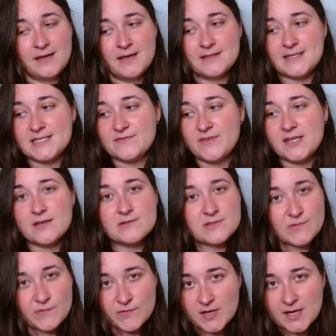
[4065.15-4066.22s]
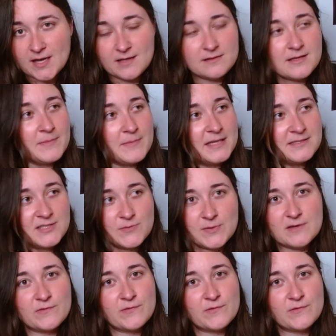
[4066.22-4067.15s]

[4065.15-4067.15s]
These videos are free. They're meant to be a